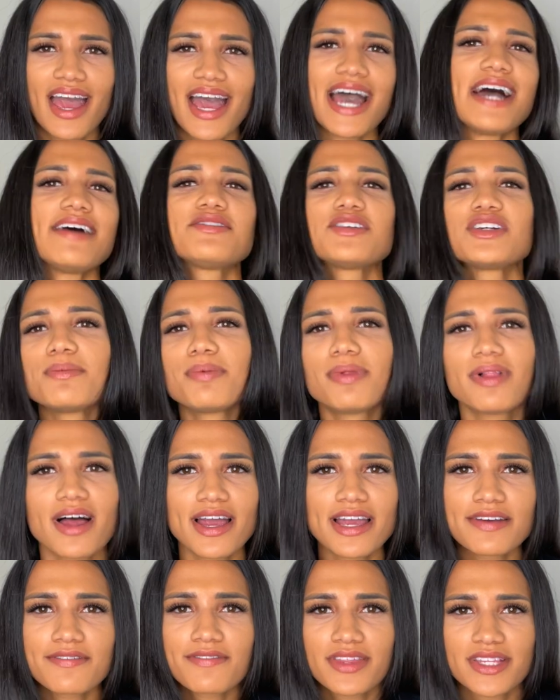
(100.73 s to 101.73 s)
After
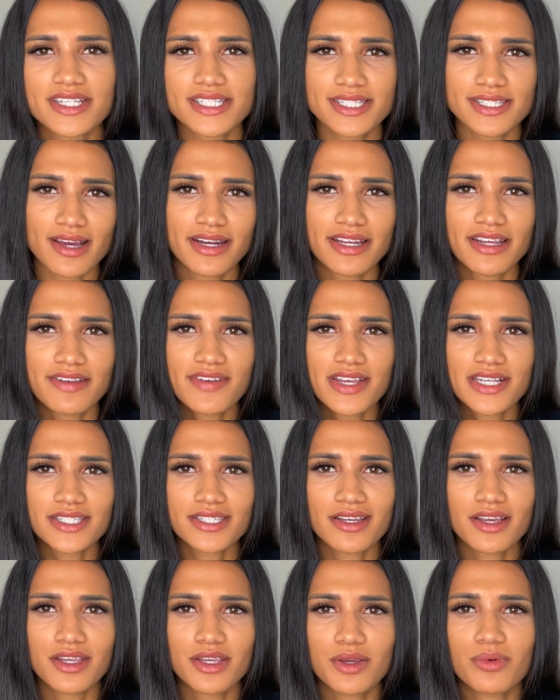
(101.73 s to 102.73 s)
applying for the study
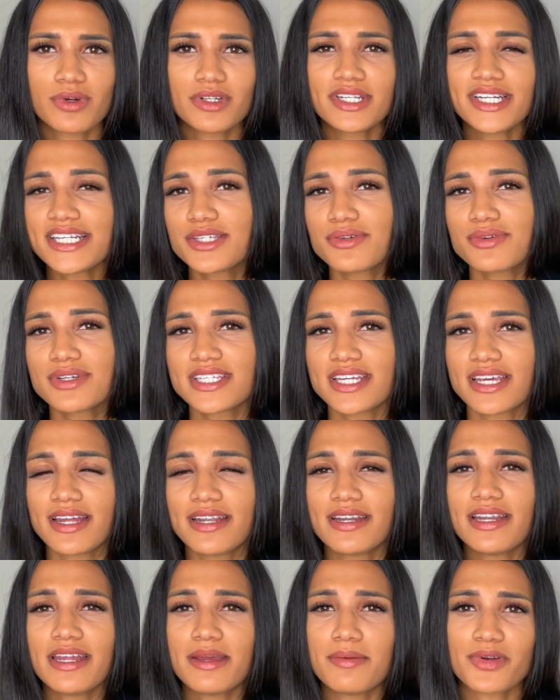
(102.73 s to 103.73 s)
visa, you will need to attend
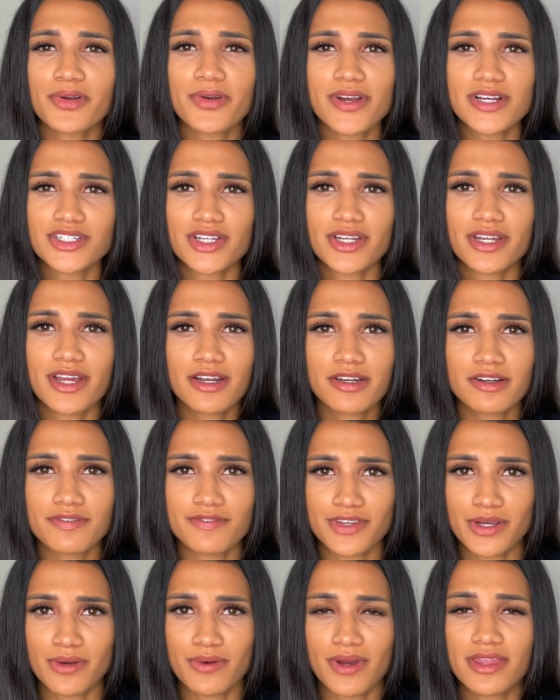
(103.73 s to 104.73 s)
an immigration
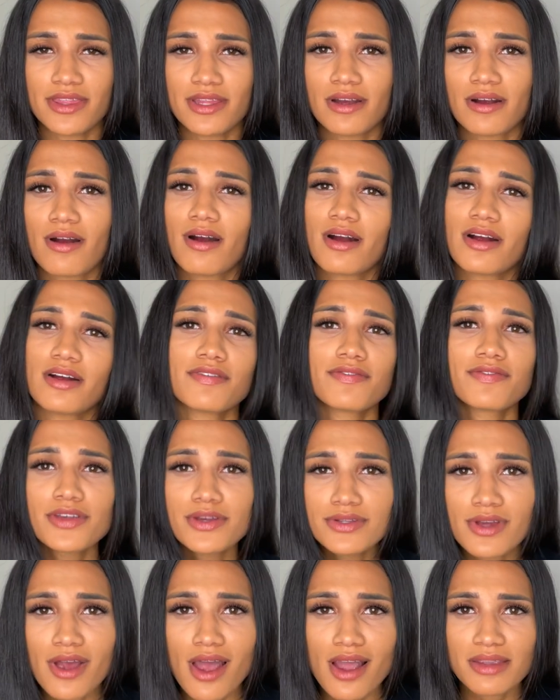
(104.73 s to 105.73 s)
interview, and there are a
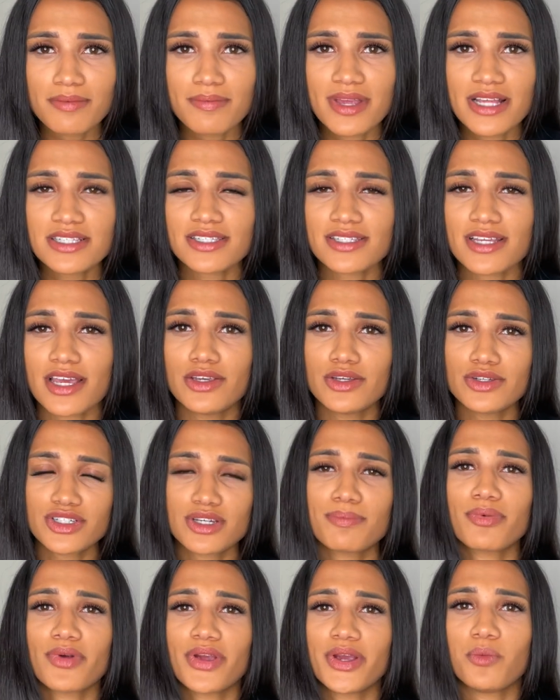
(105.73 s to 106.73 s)
few documents that you
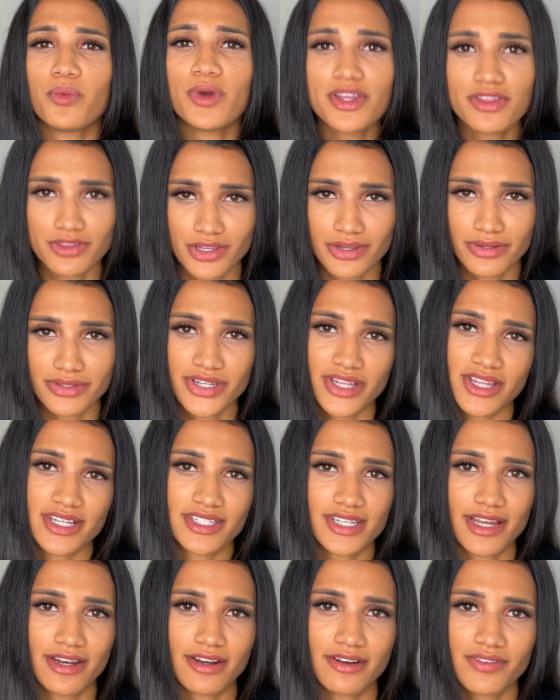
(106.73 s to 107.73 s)
should bring with you to
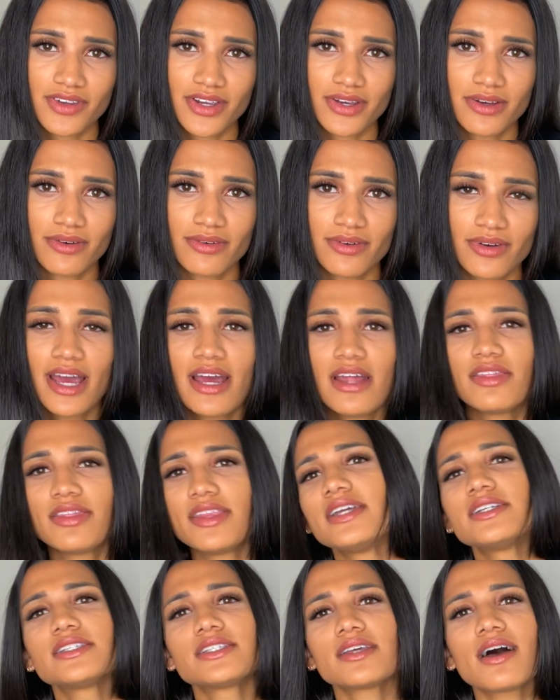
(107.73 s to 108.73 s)
this interview.
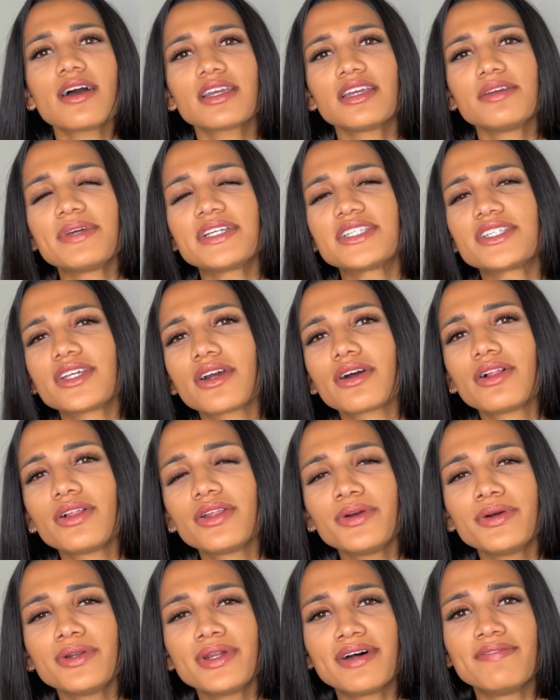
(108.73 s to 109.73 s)
These documents
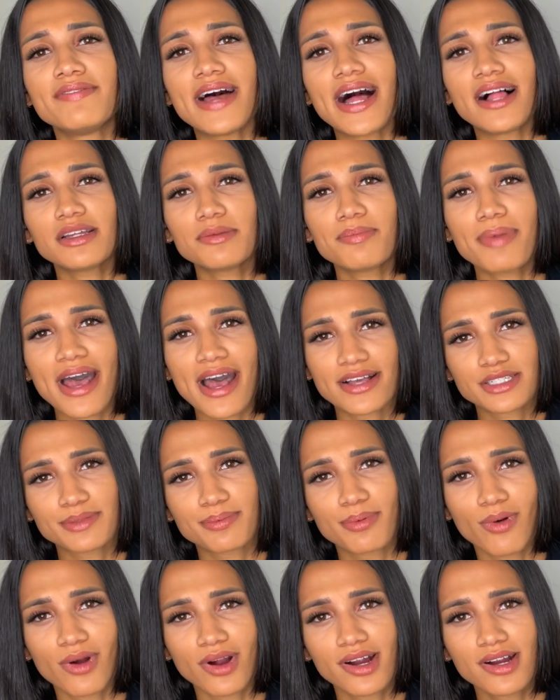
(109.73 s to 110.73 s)
include a valid
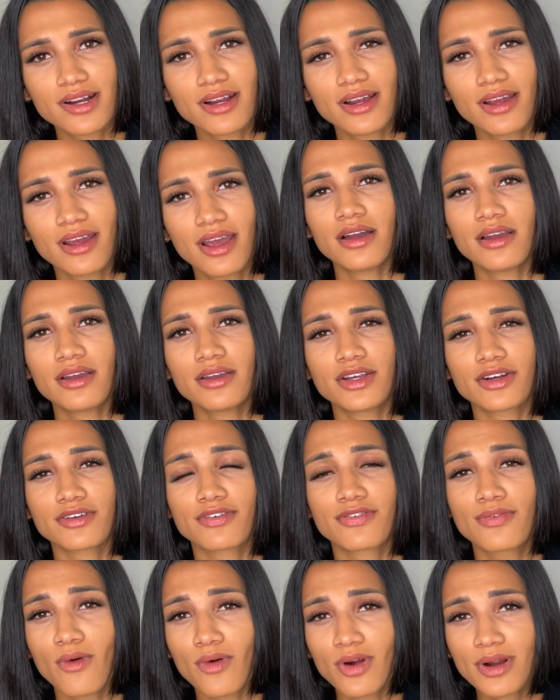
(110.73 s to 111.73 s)
passport, your
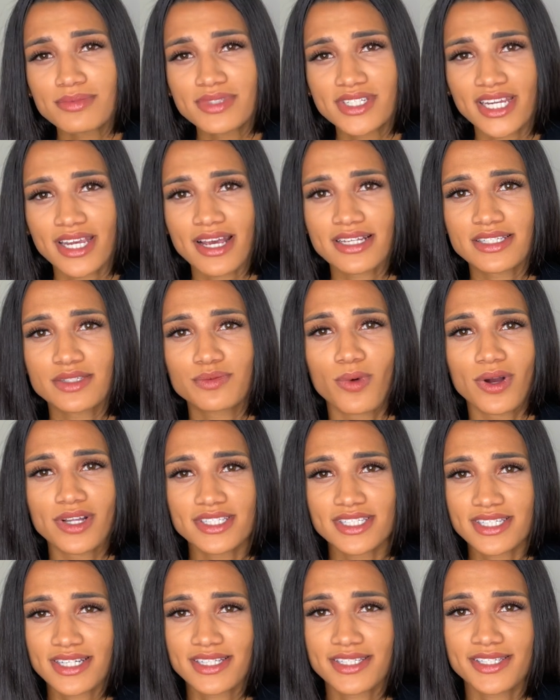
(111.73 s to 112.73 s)
Form D S one
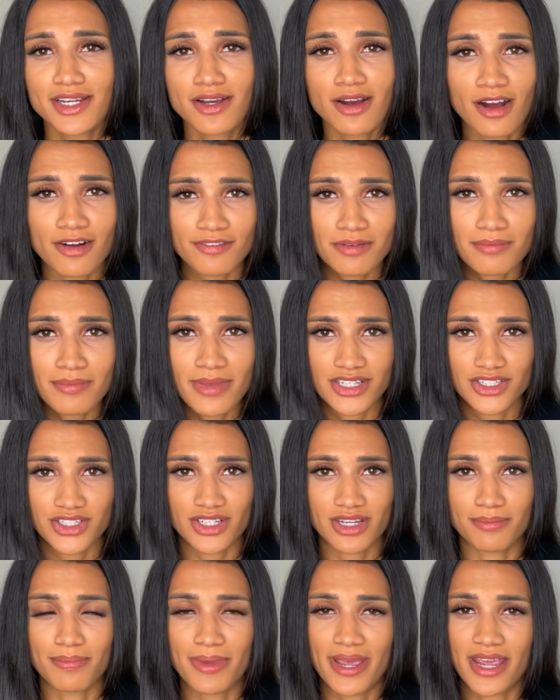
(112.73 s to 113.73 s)
sixty
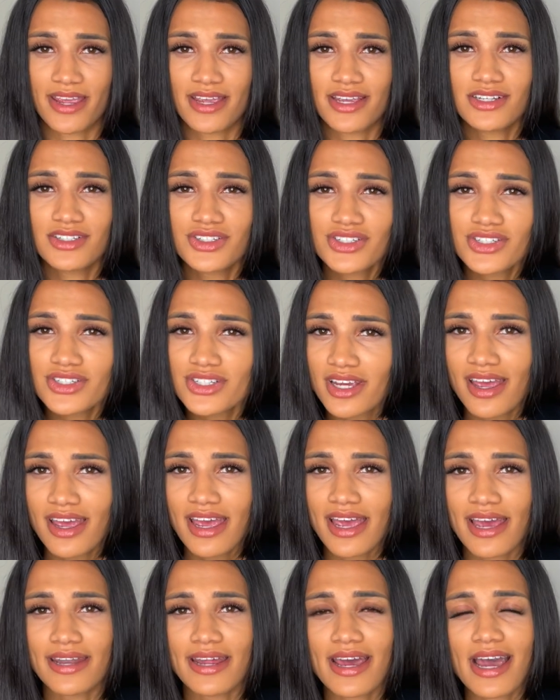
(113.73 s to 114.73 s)
confirmation page,
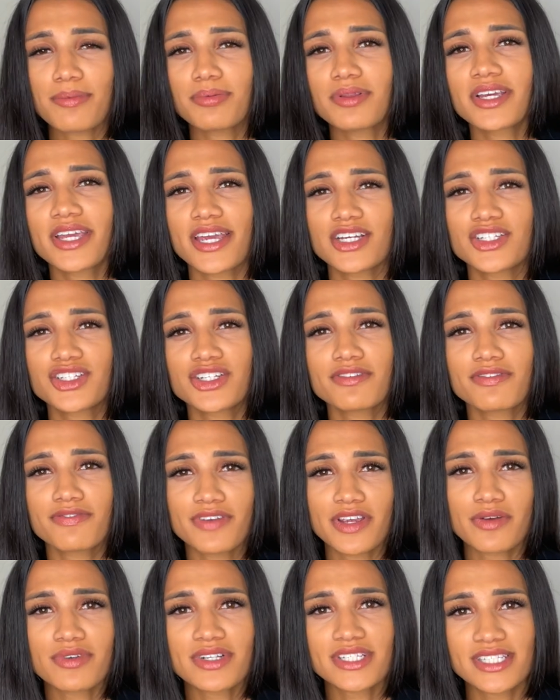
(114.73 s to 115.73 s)
an application
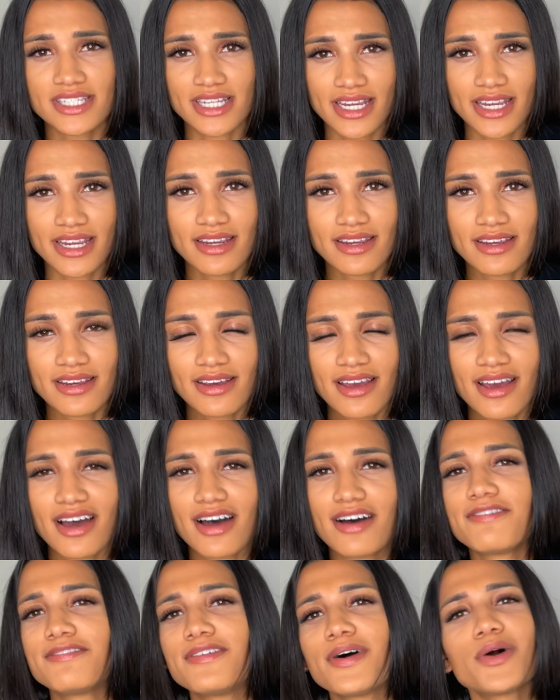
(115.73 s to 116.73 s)
fee receipt,
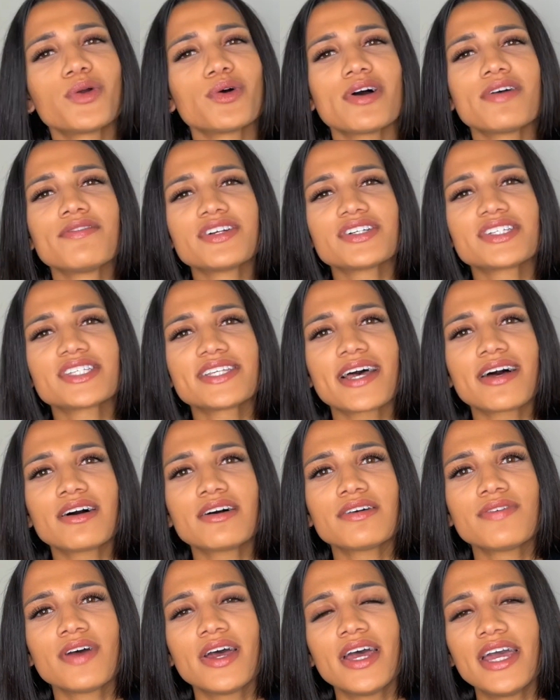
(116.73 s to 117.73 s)
a photo of
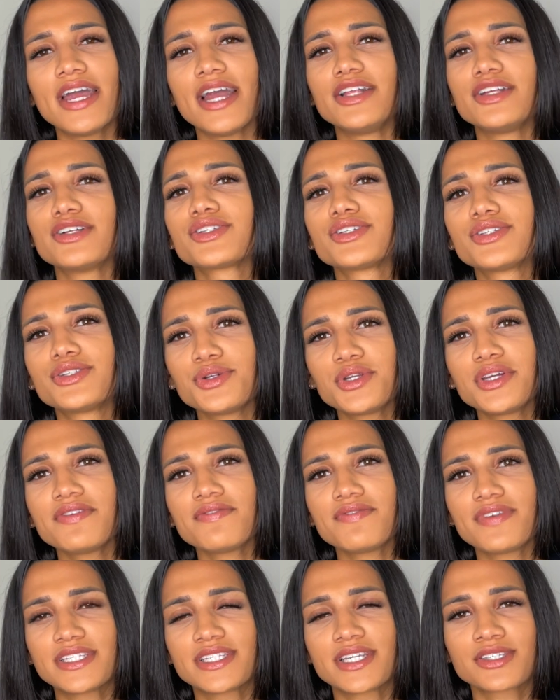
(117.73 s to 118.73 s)
yourself, and your
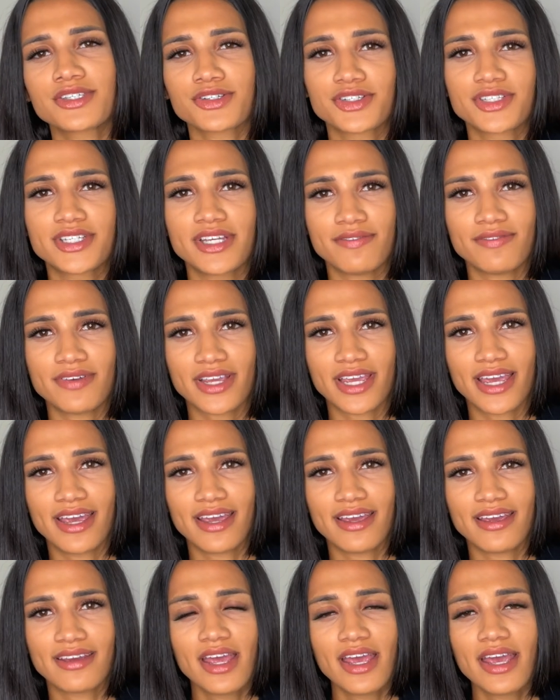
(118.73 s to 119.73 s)
student visa certificate.
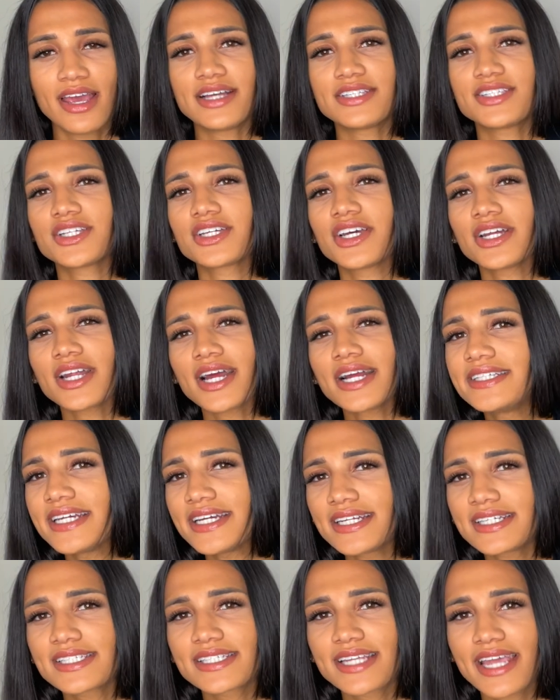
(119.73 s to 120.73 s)
It's a good idea
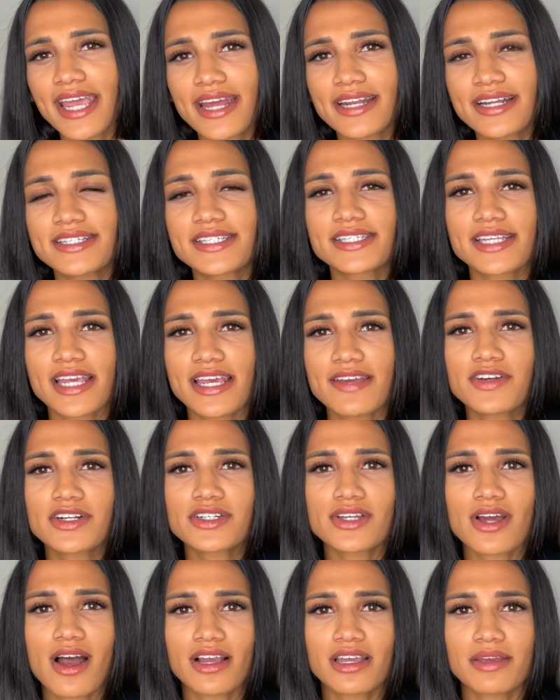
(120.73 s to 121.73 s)
to scan and save your
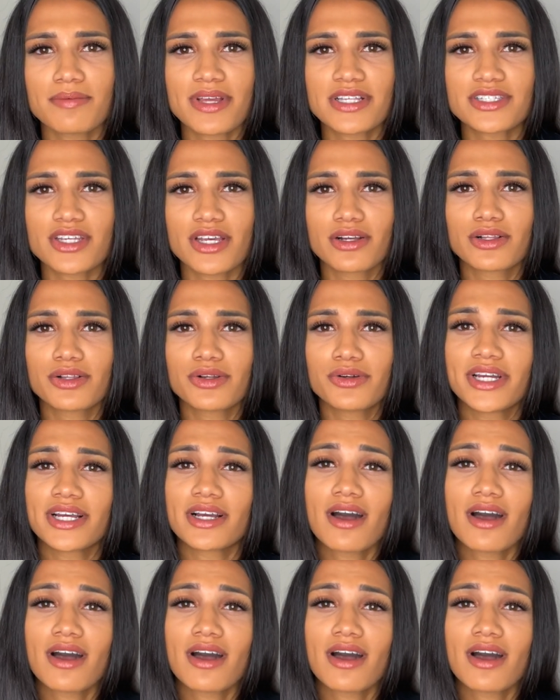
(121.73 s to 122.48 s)
documents, including